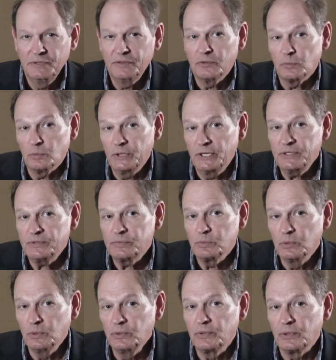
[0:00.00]
"The rich
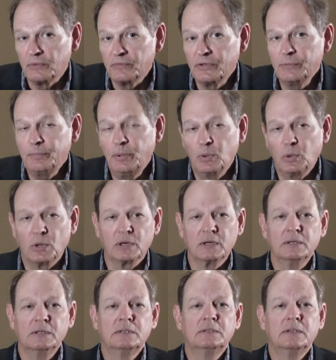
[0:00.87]
rules over the
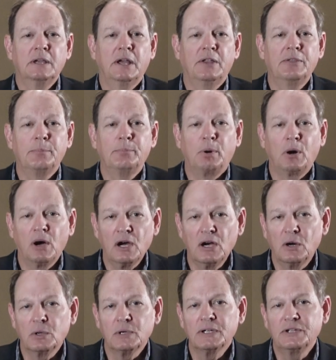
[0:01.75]
poor, and the
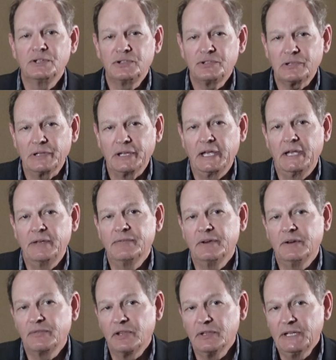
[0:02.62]
borrower is
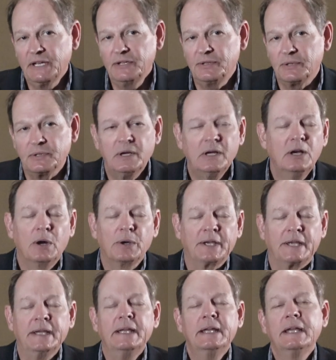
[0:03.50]
slave of the lender."
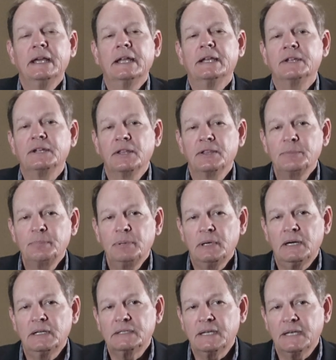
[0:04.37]
Okay, in another
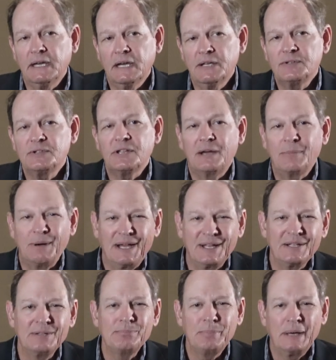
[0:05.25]
podcast, I
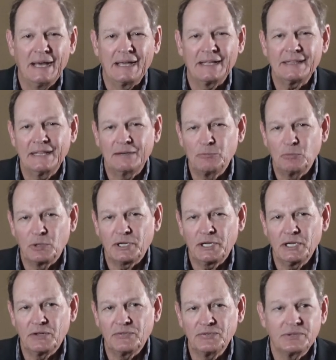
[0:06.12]
might unpack that more
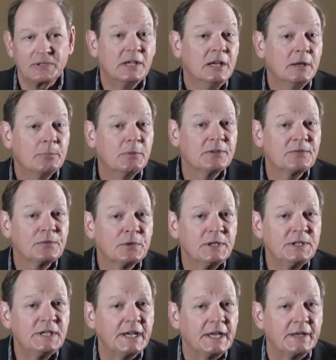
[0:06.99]
carefully. But for
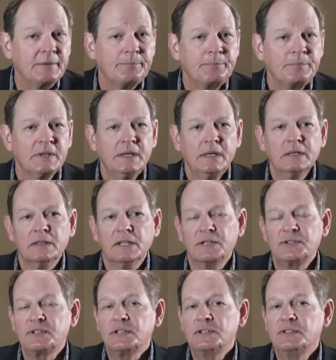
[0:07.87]
today,
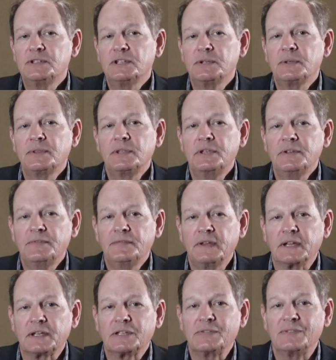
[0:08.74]
let's consider the
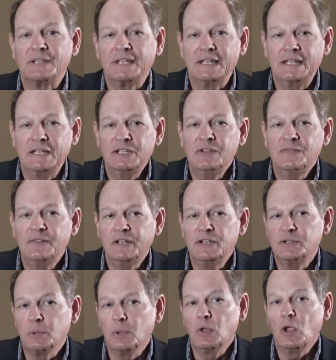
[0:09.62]
effect of the
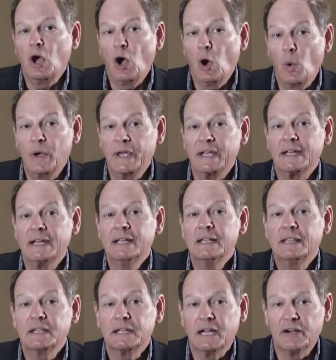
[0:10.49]
individual owing
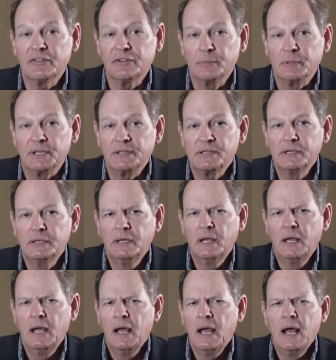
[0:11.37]
the government.
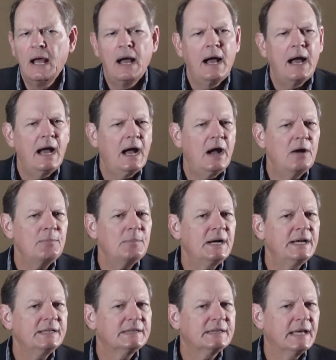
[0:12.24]
How
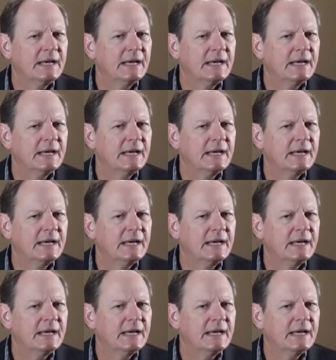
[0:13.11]
might